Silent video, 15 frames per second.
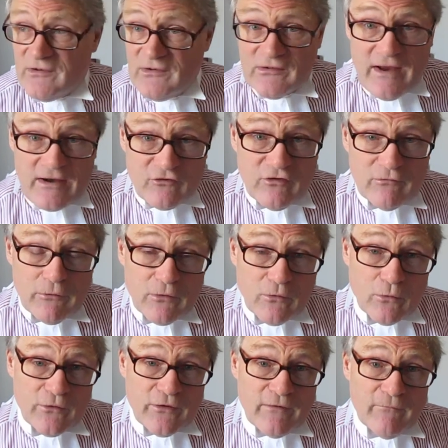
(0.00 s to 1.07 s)
is actually
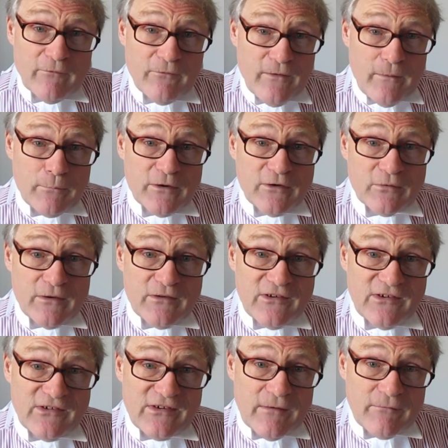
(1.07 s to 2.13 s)
recorded in February
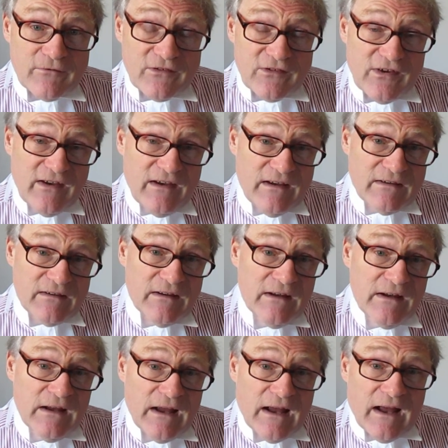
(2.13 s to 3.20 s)
2017.
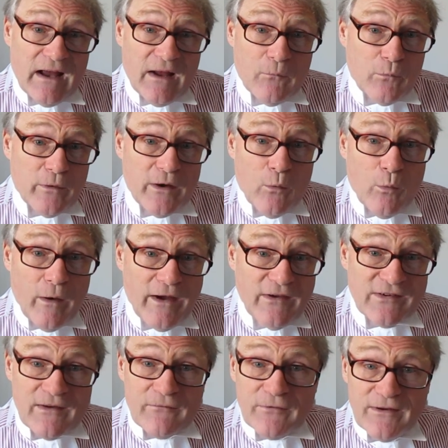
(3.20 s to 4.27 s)
And we
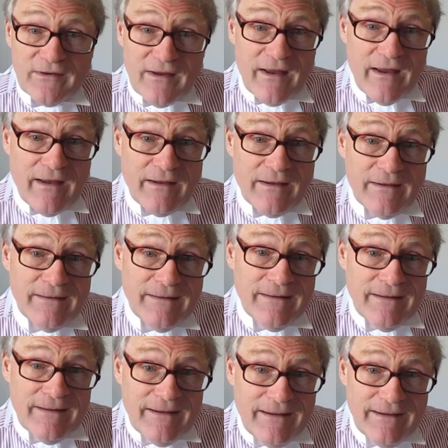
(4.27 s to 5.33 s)
await every day
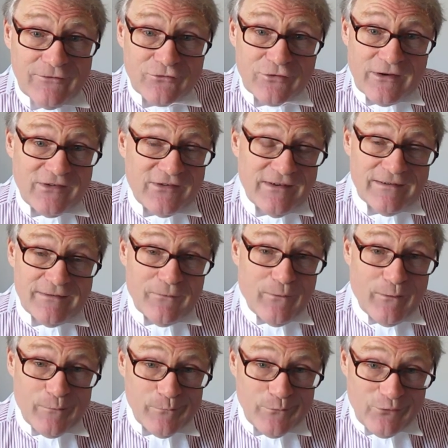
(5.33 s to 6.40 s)
interesting
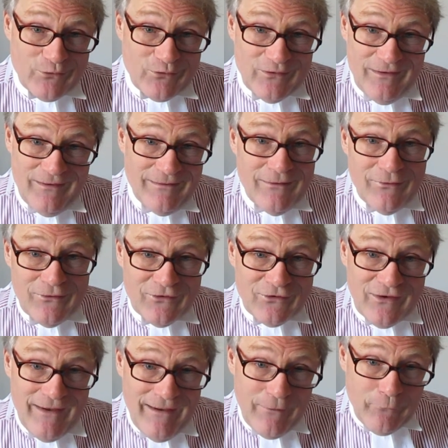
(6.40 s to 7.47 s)
developments in this
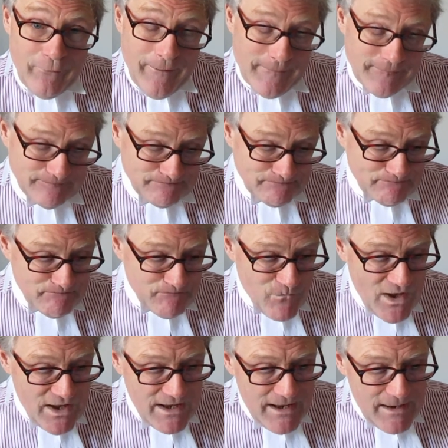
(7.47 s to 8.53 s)
area.
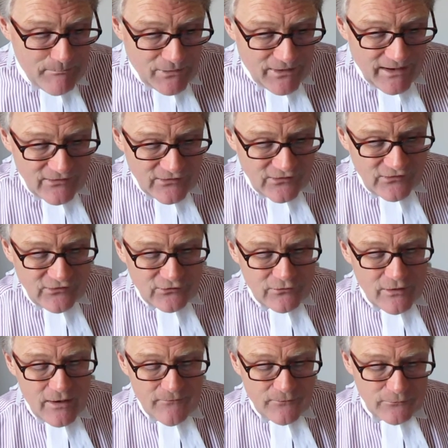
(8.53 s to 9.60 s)
But as Sir
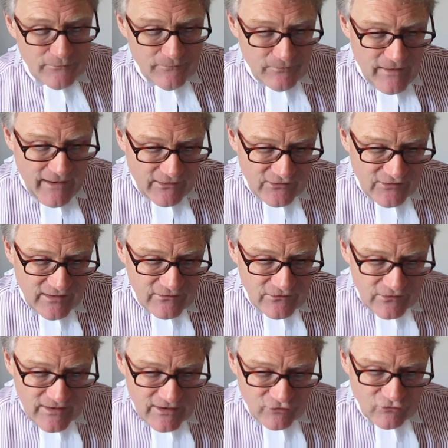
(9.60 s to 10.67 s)
Ivor reflects,
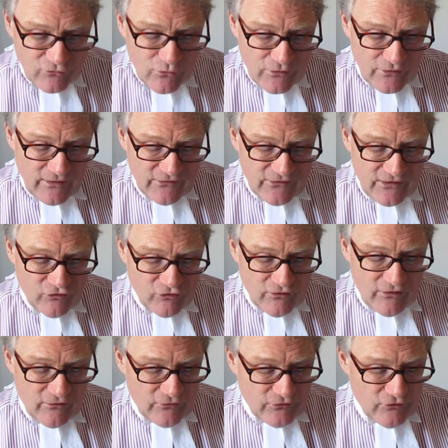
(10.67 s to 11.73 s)
international organisation
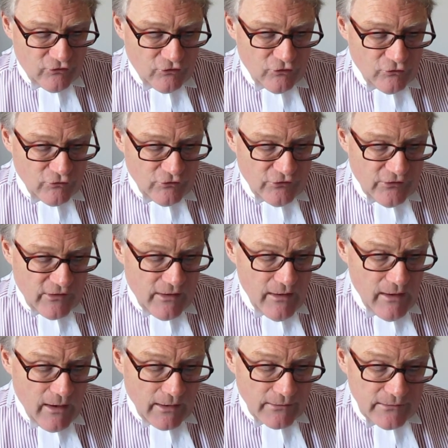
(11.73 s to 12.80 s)
institutions are
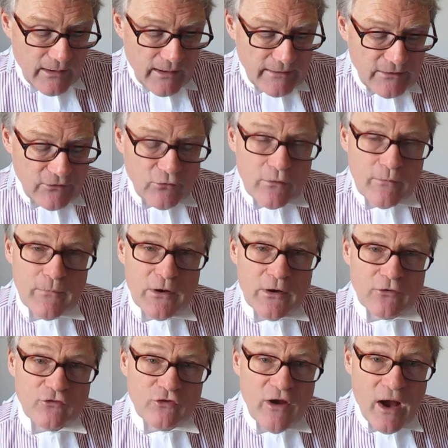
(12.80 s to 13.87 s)
unlikely to
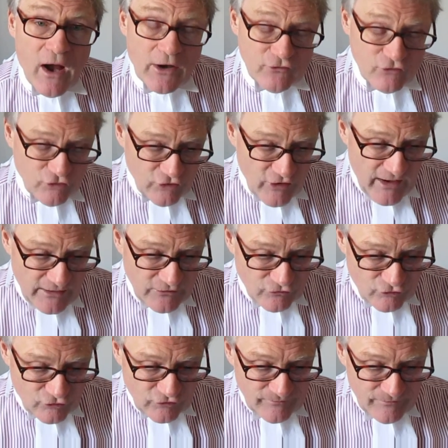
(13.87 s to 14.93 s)
emerge
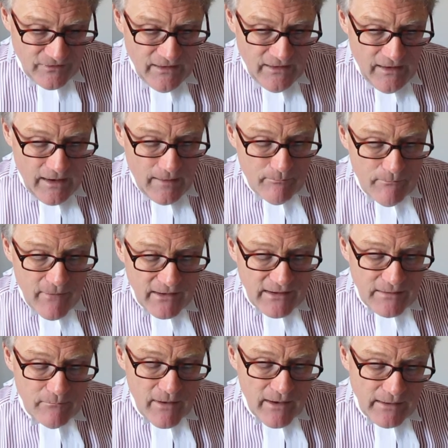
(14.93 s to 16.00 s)
unchanged. And many
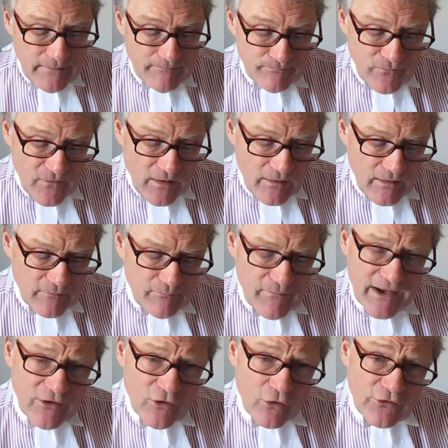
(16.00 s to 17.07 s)

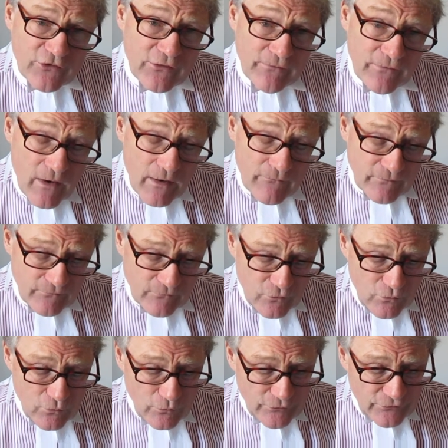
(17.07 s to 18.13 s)
may not survive, of
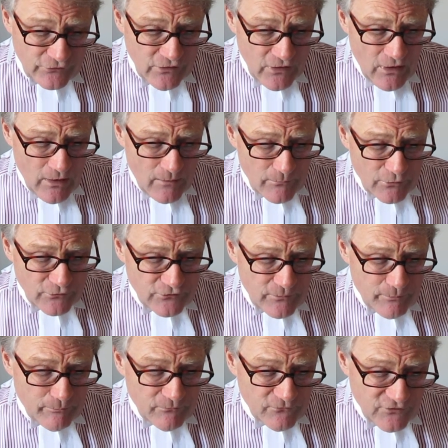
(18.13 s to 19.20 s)
course, but
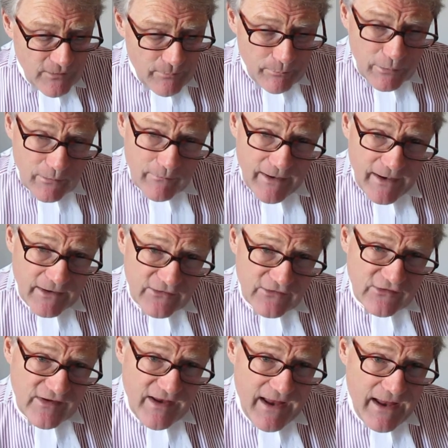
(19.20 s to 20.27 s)

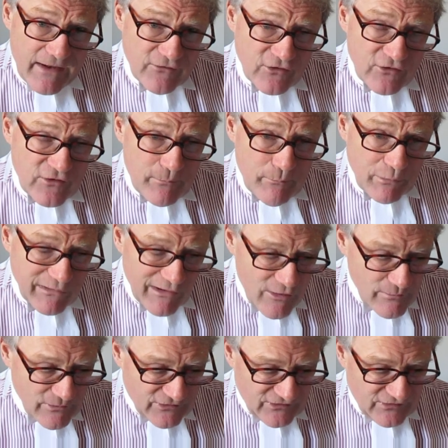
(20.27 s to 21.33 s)
diplomats and
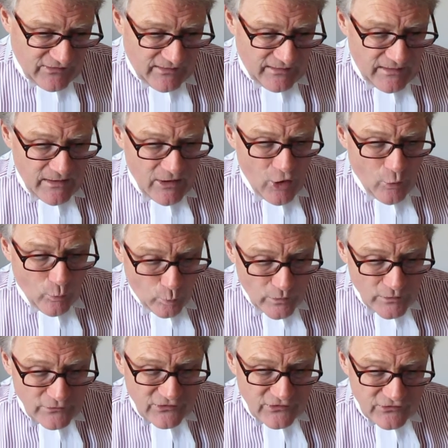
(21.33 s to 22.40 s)
diplomacy
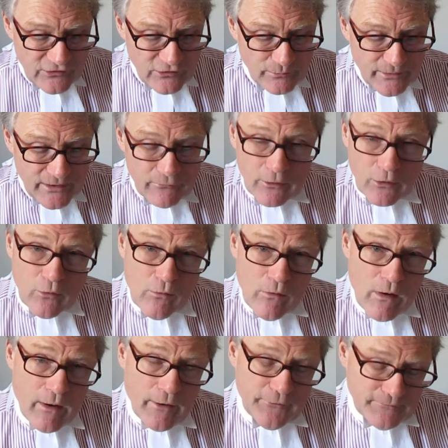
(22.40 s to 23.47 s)
will still be
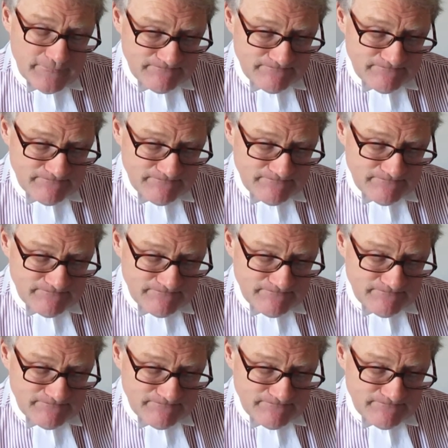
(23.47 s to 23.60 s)
required.